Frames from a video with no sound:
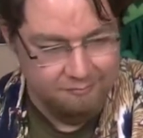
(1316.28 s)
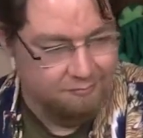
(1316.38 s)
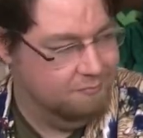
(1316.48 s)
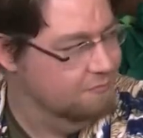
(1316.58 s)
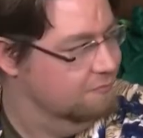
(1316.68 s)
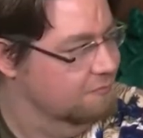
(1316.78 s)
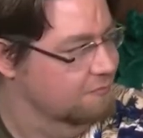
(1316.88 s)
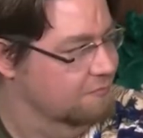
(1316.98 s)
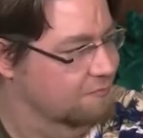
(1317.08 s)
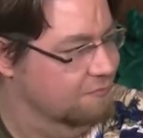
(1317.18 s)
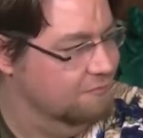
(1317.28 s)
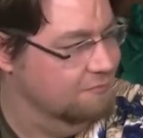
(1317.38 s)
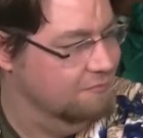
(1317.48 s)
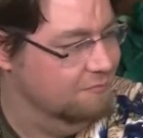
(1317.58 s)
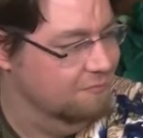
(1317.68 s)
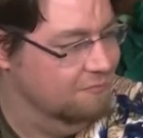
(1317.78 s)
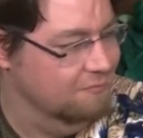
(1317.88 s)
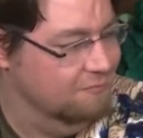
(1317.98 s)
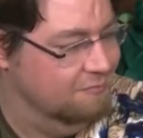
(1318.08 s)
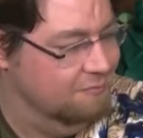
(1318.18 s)

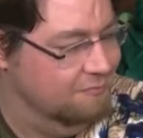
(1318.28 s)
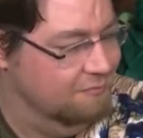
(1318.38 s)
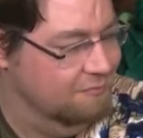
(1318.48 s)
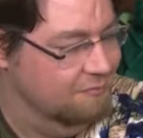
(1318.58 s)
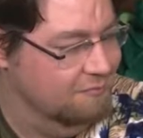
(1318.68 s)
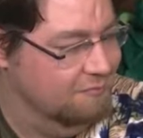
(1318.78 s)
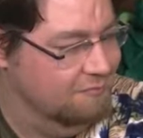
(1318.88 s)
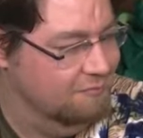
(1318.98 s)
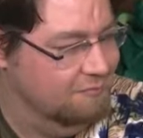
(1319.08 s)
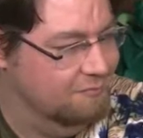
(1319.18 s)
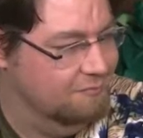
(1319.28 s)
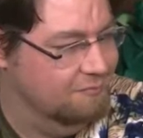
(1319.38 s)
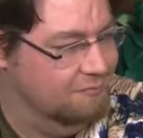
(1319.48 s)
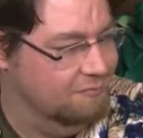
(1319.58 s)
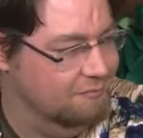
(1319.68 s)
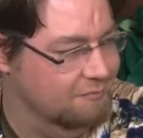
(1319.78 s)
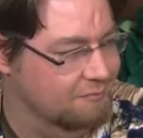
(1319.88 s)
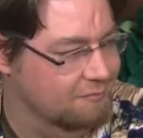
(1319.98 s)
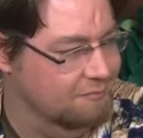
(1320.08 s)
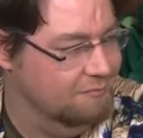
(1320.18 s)

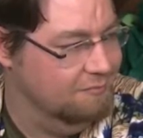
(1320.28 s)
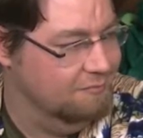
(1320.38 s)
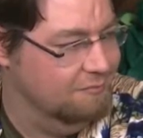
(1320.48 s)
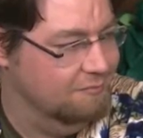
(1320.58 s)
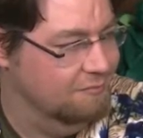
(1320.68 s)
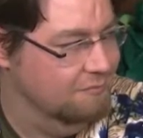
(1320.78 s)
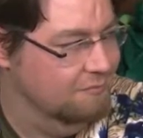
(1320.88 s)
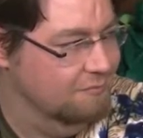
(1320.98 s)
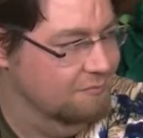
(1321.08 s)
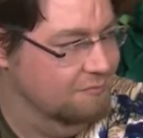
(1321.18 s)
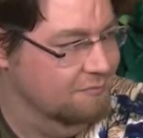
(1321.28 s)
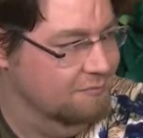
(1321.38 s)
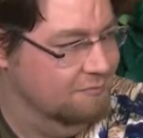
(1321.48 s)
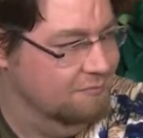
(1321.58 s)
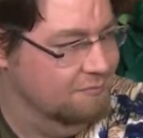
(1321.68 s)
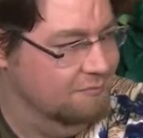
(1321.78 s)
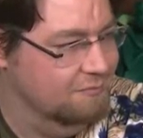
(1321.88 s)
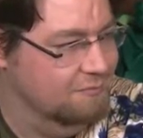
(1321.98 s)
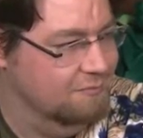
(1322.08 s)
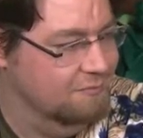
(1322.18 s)

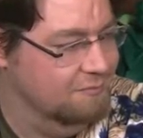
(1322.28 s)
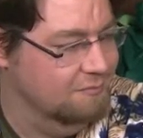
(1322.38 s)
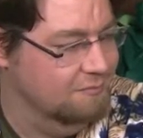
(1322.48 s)
(not speaking)